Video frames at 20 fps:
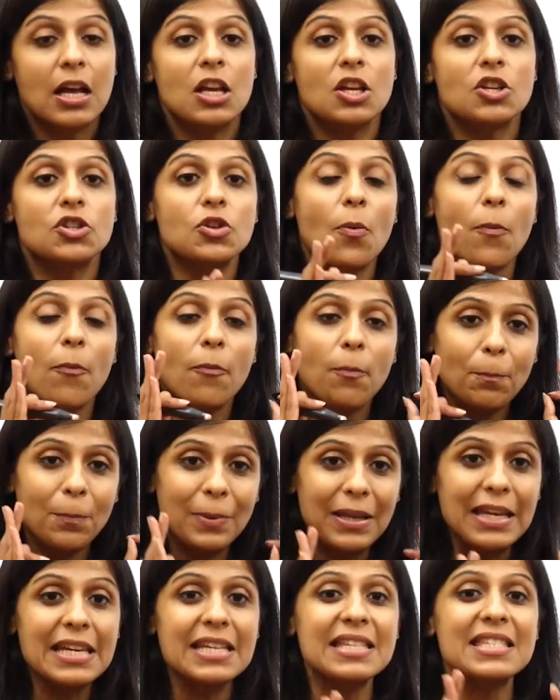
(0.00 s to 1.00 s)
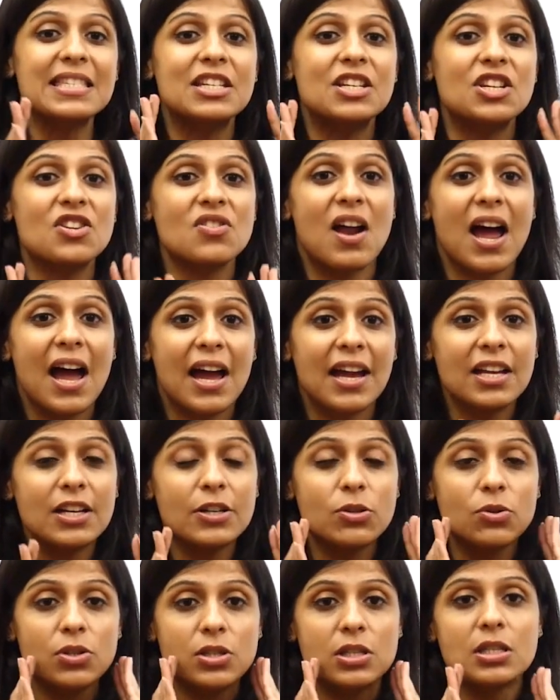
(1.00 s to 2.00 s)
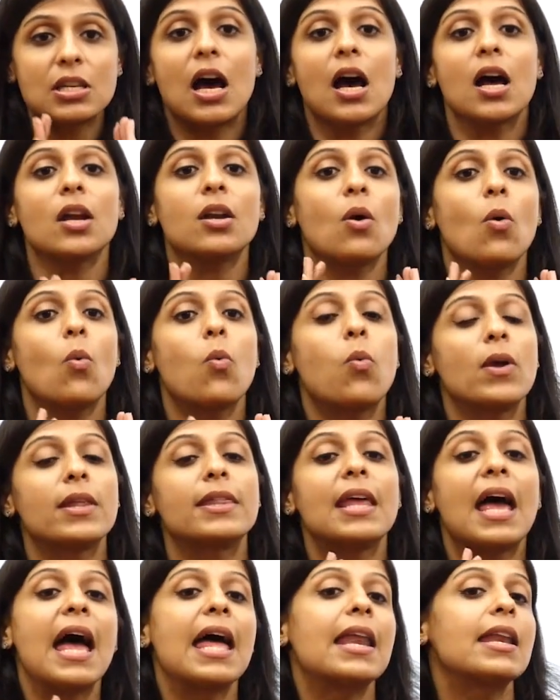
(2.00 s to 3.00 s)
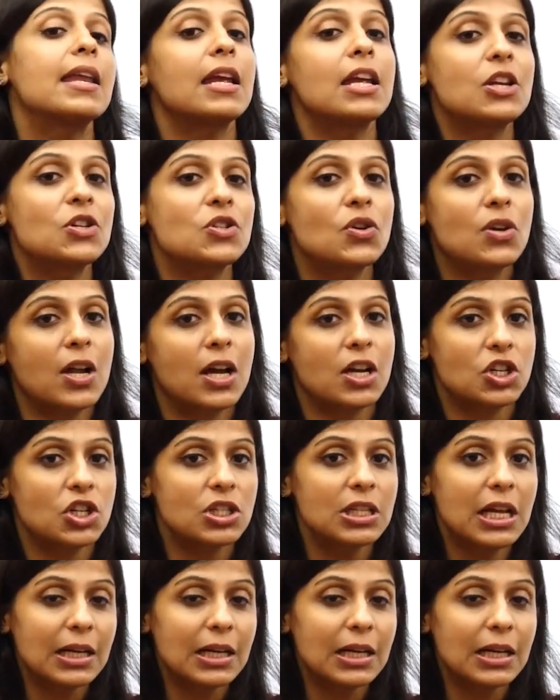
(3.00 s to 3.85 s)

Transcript: So please try to start with an introduction.